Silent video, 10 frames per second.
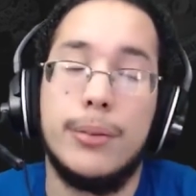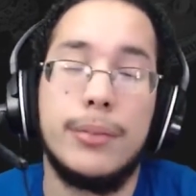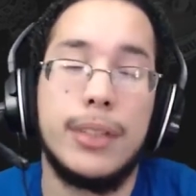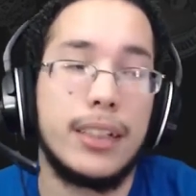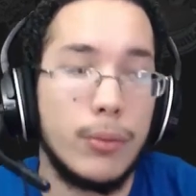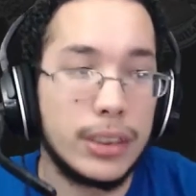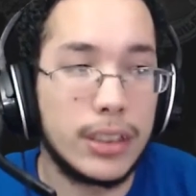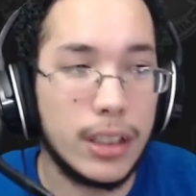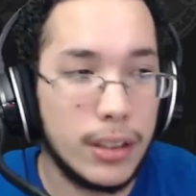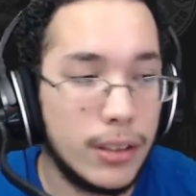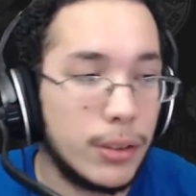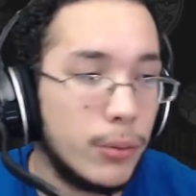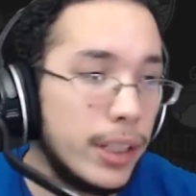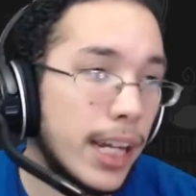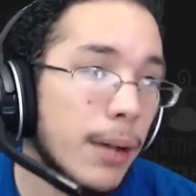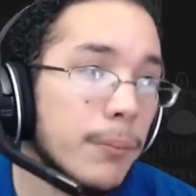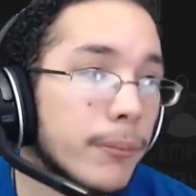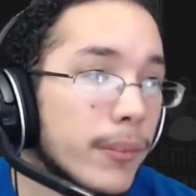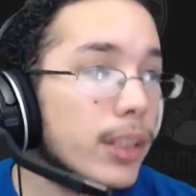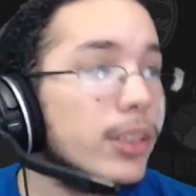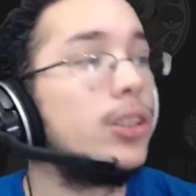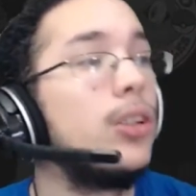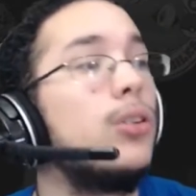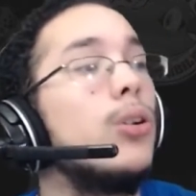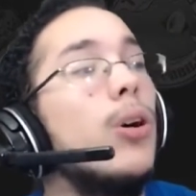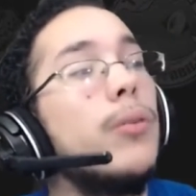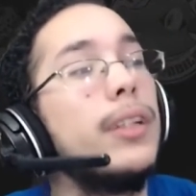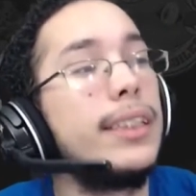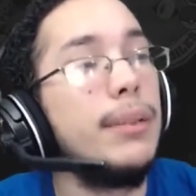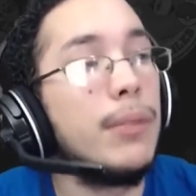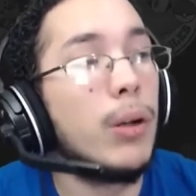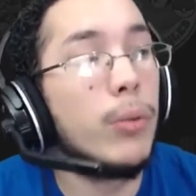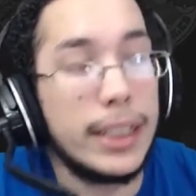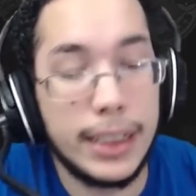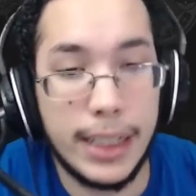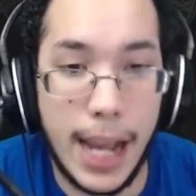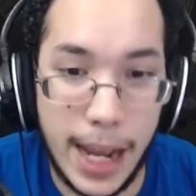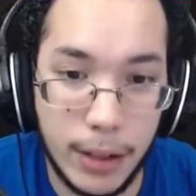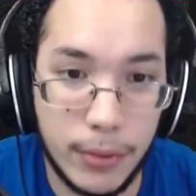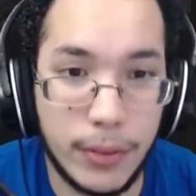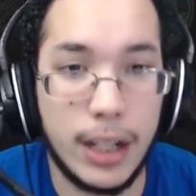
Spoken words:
like the rest of the recap. So to go over the team that we did have,